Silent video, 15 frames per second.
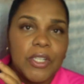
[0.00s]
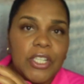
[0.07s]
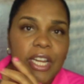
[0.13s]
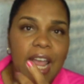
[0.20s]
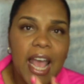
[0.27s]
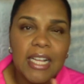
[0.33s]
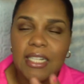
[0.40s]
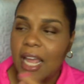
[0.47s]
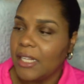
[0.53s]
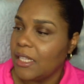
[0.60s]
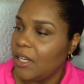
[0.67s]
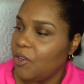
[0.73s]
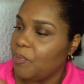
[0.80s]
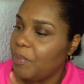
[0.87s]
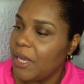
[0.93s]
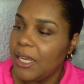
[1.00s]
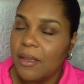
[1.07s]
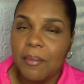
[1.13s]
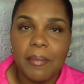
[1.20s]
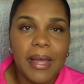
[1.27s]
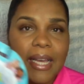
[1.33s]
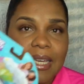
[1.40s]
she has like the little
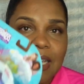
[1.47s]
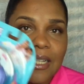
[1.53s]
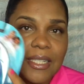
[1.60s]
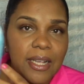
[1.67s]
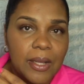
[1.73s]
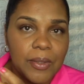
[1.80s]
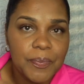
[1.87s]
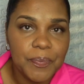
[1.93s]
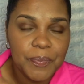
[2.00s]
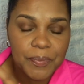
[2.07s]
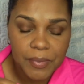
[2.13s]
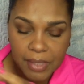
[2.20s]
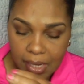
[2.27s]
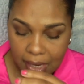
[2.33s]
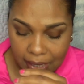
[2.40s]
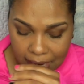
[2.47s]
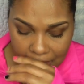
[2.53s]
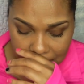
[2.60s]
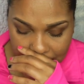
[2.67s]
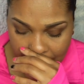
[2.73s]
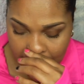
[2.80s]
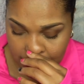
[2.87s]
pink monkey, so now
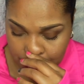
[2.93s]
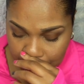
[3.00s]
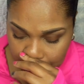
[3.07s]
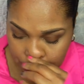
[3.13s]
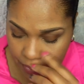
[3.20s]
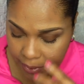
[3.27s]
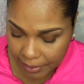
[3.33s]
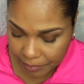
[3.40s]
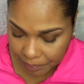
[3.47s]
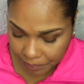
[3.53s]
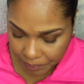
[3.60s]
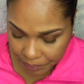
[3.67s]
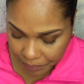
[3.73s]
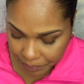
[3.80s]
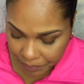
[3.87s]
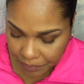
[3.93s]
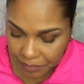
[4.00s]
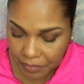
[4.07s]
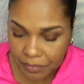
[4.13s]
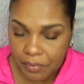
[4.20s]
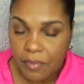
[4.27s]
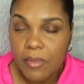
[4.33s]
she has a unicorn.
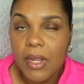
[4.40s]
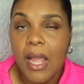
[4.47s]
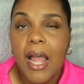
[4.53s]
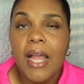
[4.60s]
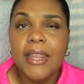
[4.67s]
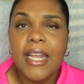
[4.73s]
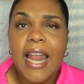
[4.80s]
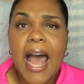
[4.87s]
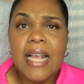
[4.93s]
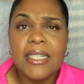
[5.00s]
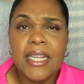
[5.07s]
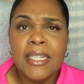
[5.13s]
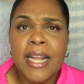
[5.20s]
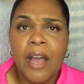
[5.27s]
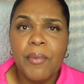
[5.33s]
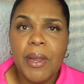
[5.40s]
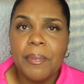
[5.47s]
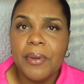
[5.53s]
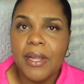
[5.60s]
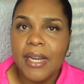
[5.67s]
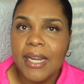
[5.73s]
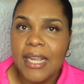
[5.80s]
The last thing that we're
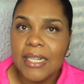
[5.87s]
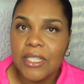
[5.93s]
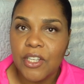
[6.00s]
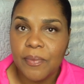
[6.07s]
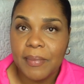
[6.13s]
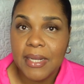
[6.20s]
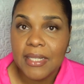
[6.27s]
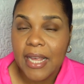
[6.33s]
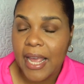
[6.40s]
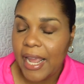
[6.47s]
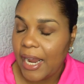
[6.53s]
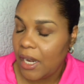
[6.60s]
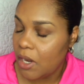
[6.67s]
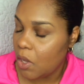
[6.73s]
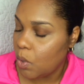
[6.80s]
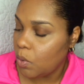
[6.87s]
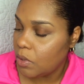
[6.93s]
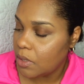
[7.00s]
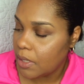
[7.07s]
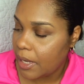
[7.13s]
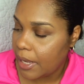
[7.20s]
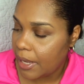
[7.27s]
putting into Miss
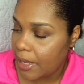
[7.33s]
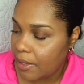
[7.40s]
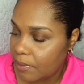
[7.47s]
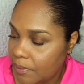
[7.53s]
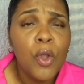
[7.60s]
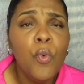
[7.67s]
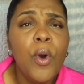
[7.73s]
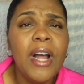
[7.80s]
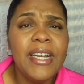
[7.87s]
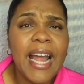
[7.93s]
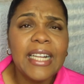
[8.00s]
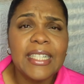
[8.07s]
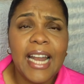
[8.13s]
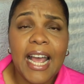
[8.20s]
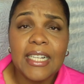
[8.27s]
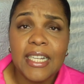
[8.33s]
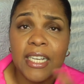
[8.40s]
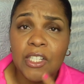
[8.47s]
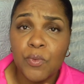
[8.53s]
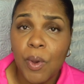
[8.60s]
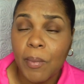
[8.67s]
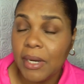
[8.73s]
Halo's, well, not the last thing,
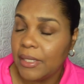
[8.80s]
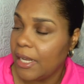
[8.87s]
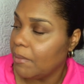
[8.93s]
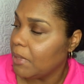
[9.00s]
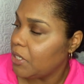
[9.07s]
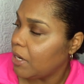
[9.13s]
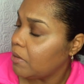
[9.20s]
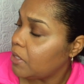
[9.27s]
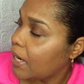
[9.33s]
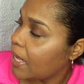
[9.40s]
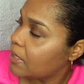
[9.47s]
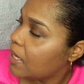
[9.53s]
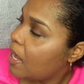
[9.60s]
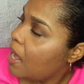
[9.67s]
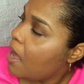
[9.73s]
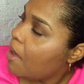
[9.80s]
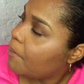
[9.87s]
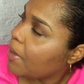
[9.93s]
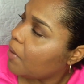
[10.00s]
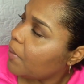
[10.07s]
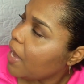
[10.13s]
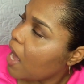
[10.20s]
it's one more thing I'm gonna share with you guys.
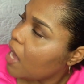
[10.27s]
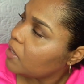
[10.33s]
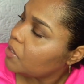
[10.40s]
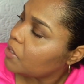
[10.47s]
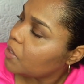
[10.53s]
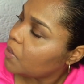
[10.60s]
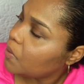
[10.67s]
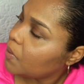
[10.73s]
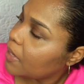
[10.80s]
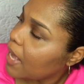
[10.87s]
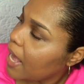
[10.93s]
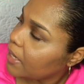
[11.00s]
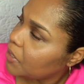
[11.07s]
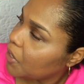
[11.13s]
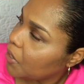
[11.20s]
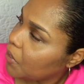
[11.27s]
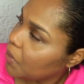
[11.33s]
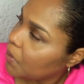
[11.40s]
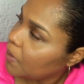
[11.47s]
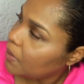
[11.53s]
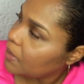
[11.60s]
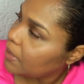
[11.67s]
But we also got
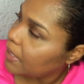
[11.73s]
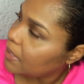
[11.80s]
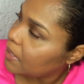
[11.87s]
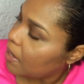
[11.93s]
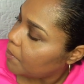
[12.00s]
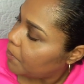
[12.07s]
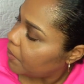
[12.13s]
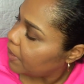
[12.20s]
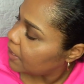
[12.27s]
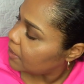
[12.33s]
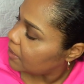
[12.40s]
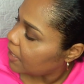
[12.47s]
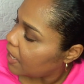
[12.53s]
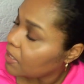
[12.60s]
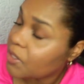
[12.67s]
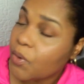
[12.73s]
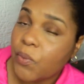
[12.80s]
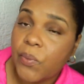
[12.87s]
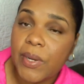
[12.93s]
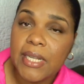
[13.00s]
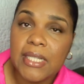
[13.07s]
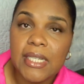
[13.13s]
her this princess
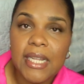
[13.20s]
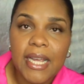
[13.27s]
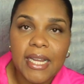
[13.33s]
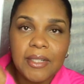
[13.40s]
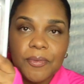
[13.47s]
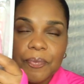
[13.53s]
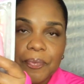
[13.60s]
wristlet.